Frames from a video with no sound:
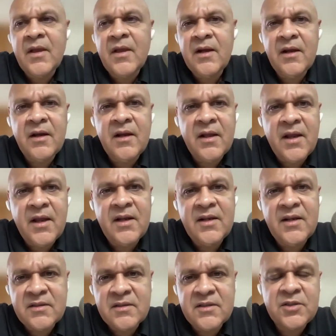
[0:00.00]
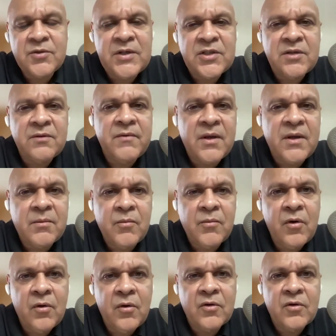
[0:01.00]
And in a situation where
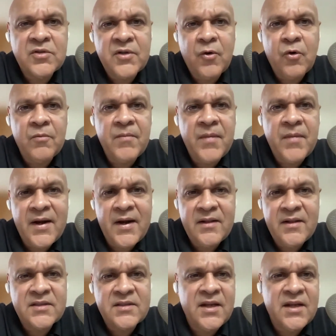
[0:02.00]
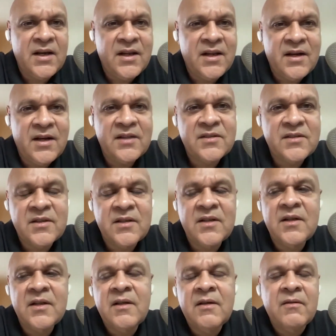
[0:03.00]
more loans go bad and this can increase,
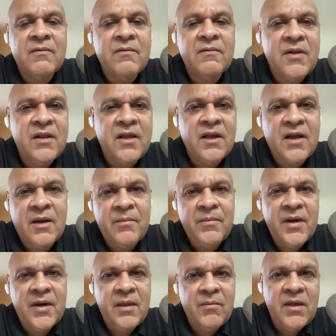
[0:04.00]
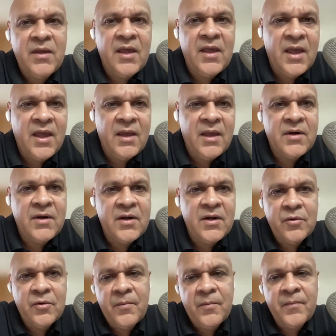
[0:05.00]
will the company be
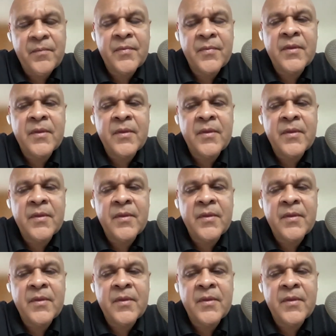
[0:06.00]
able to